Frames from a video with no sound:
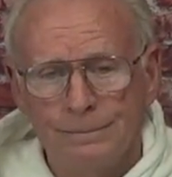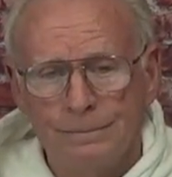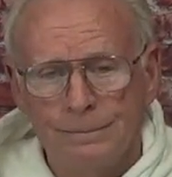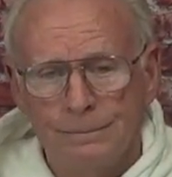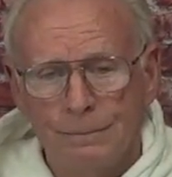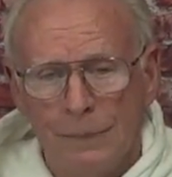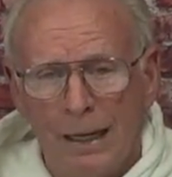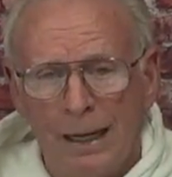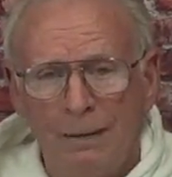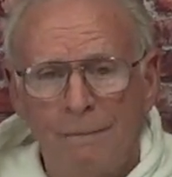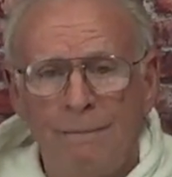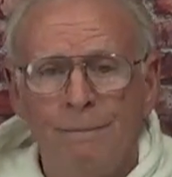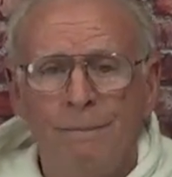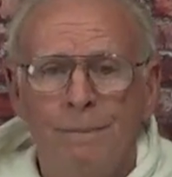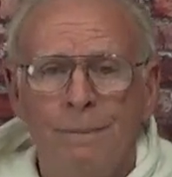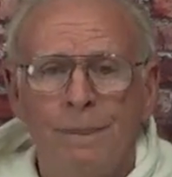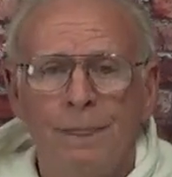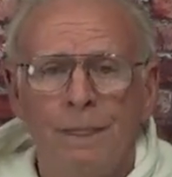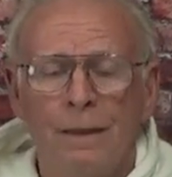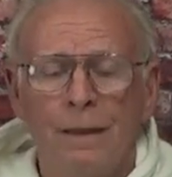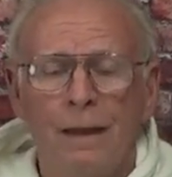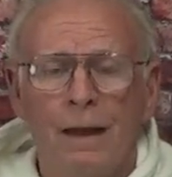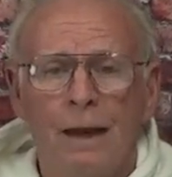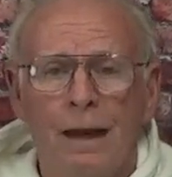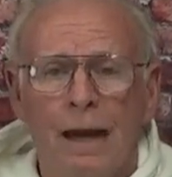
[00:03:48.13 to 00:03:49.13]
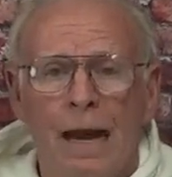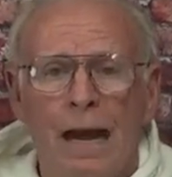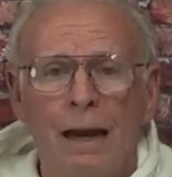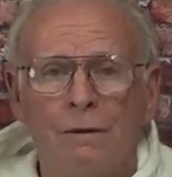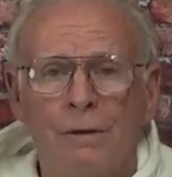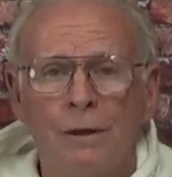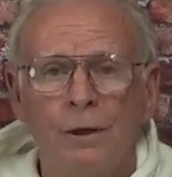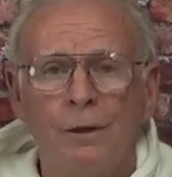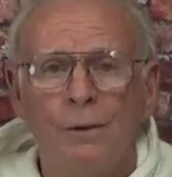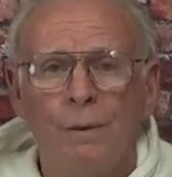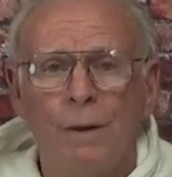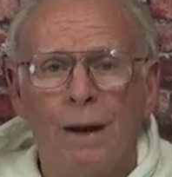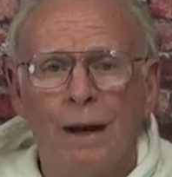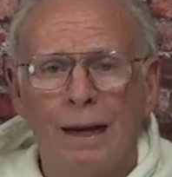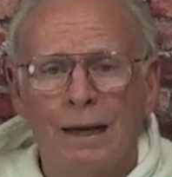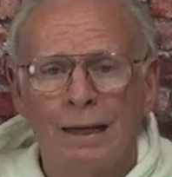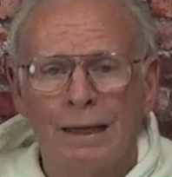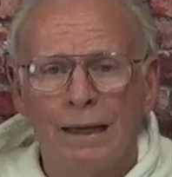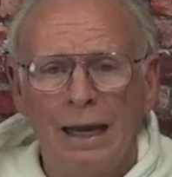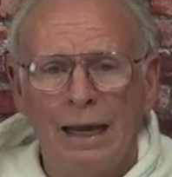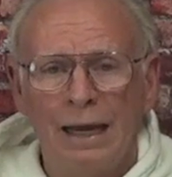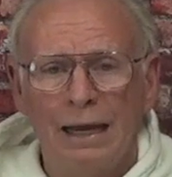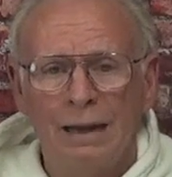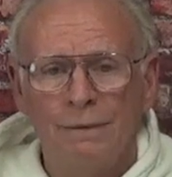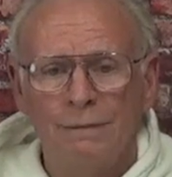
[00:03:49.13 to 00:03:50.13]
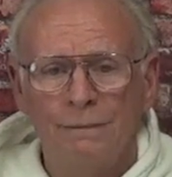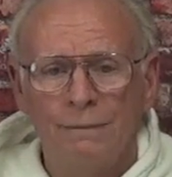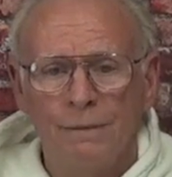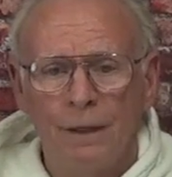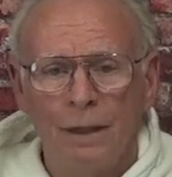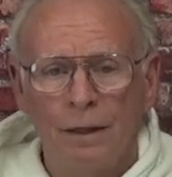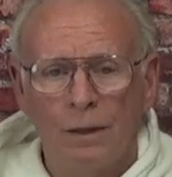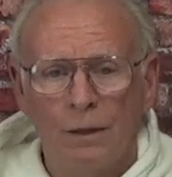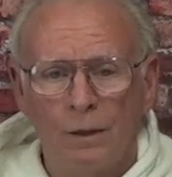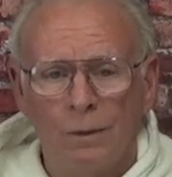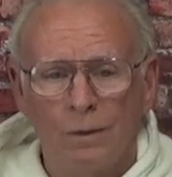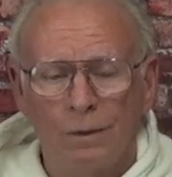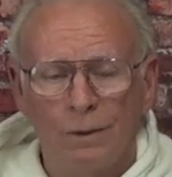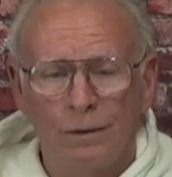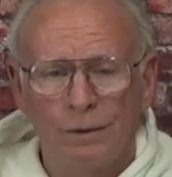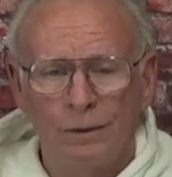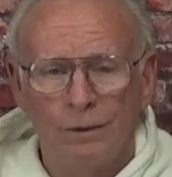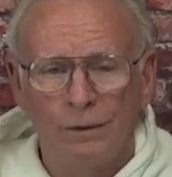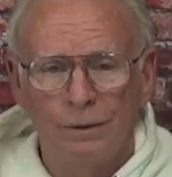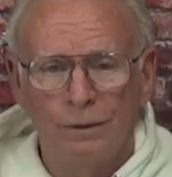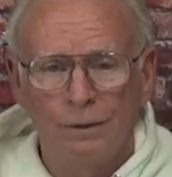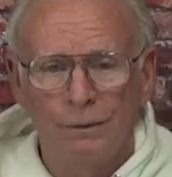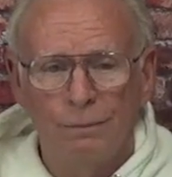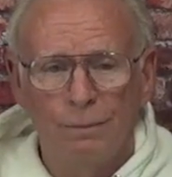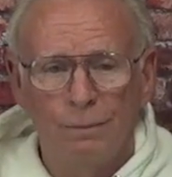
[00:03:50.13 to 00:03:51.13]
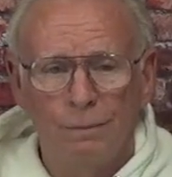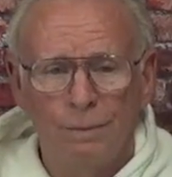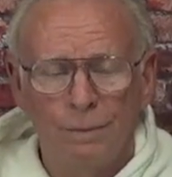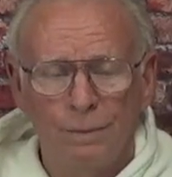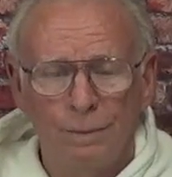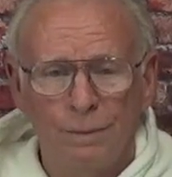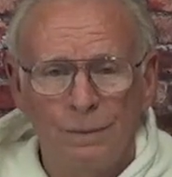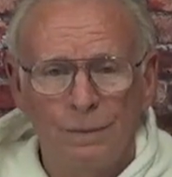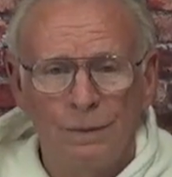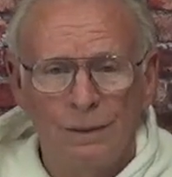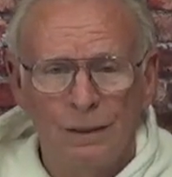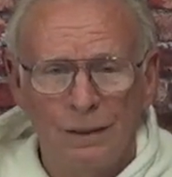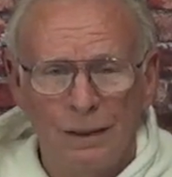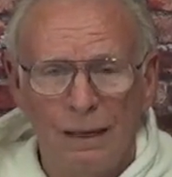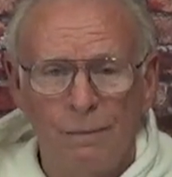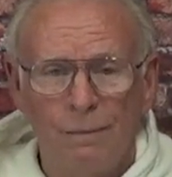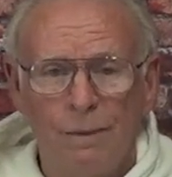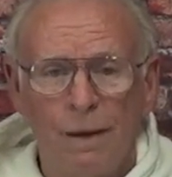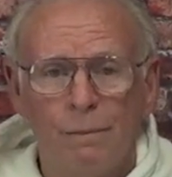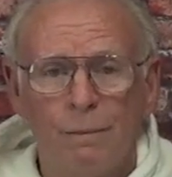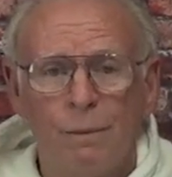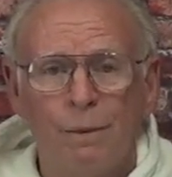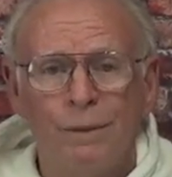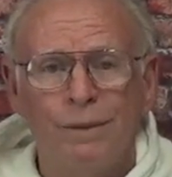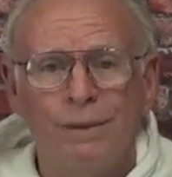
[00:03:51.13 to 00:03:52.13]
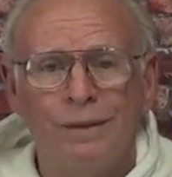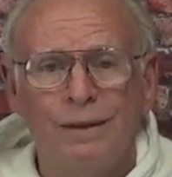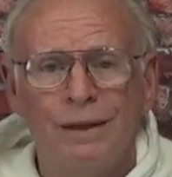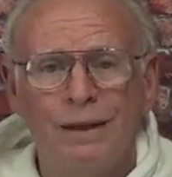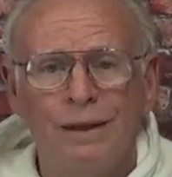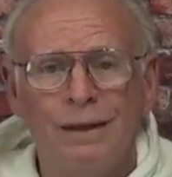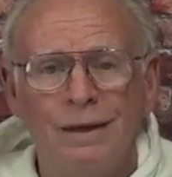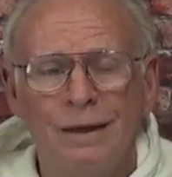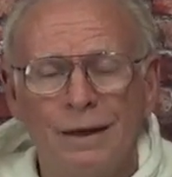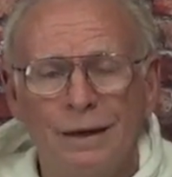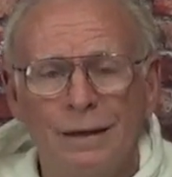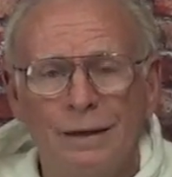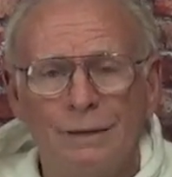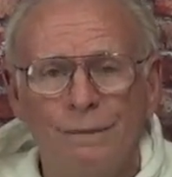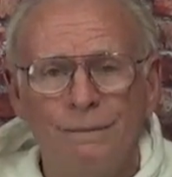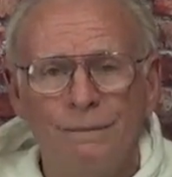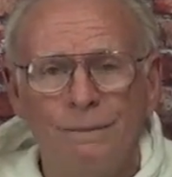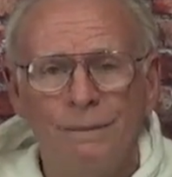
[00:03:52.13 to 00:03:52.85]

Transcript: But I'll do what I can in order to keep up with the